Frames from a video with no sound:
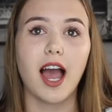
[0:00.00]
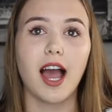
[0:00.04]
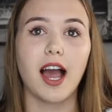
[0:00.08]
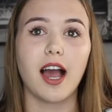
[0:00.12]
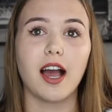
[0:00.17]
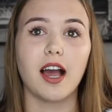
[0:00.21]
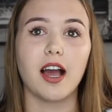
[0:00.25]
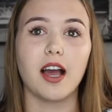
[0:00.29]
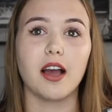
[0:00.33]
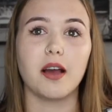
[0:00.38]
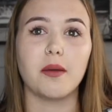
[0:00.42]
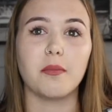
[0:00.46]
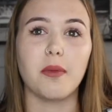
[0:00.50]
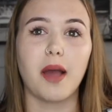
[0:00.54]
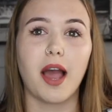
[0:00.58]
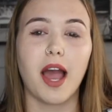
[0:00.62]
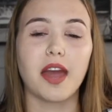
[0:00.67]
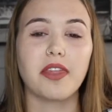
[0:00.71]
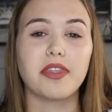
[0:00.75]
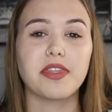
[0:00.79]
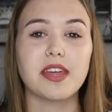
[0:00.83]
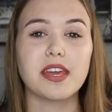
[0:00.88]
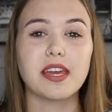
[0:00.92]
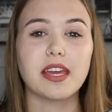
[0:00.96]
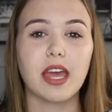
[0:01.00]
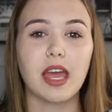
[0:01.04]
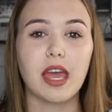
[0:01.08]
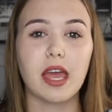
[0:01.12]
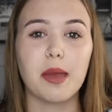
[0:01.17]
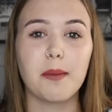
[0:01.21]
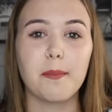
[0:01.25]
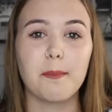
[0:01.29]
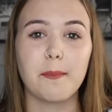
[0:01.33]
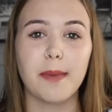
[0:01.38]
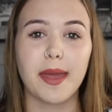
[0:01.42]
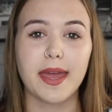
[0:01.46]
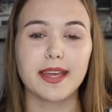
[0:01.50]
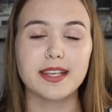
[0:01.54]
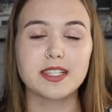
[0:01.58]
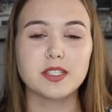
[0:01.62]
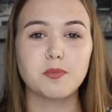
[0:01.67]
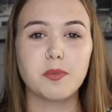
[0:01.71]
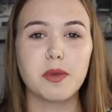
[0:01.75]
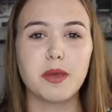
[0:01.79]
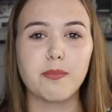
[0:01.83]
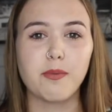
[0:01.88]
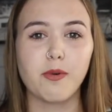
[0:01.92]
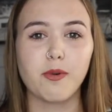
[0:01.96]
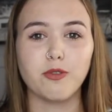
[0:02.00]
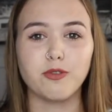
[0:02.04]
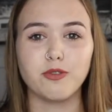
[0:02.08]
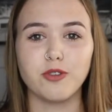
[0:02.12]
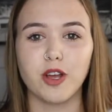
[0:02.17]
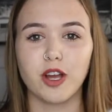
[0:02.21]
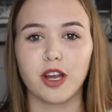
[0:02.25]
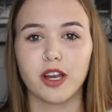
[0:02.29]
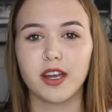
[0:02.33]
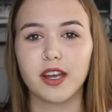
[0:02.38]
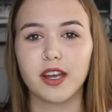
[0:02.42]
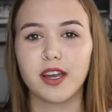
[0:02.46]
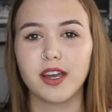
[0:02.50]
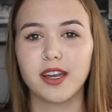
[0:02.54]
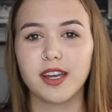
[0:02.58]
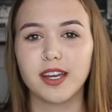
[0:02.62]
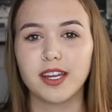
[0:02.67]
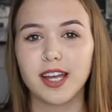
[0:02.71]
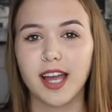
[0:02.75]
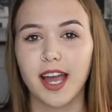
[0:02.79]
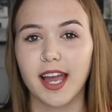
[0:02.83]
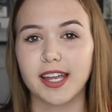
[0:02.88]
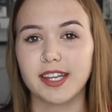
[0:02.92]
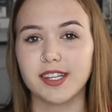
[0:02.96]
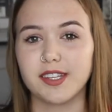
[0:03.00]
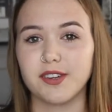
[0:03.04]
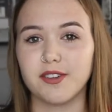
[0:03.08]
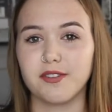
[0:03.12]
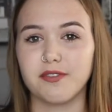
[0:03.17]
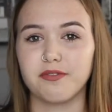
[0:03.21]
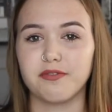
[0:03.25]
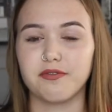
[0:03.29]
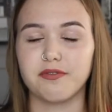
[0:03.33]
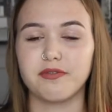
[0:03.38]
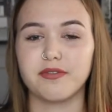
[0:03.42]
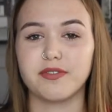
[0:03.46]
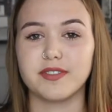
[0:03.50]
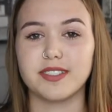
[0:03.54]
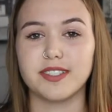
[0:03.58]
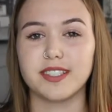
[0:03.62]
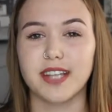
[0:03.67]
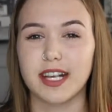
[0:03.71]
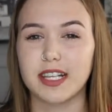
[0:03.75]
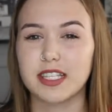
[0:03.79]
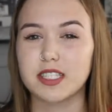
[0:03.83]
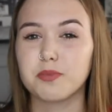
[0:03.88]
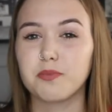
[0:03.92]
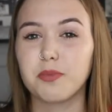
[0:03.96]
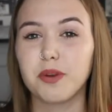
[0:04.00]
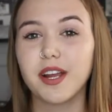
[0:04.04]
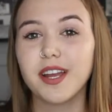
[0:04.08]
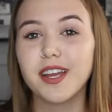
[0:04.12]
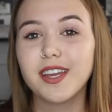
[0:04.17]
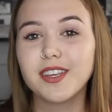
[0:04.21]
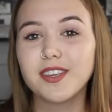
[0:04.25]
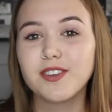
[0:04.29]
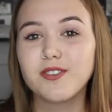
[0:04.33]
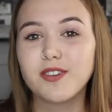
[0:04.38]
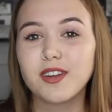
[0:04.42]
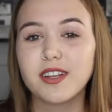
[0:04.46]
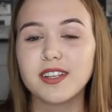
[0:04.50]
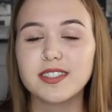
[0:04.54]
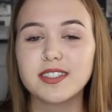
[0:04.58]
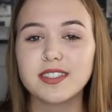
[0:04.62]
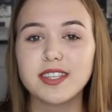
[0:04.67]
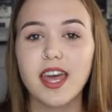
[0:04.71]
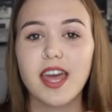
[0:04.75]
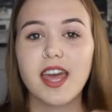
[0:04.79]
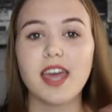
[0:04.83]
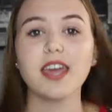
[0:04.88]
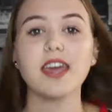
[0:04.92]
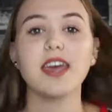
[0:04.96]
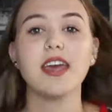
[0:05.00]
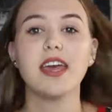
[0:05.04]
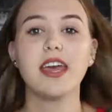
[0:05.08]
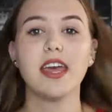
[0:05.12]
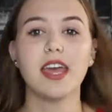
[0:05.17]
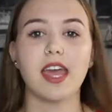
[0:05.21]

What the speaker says: I think it makes people look kind of desperate, you can say,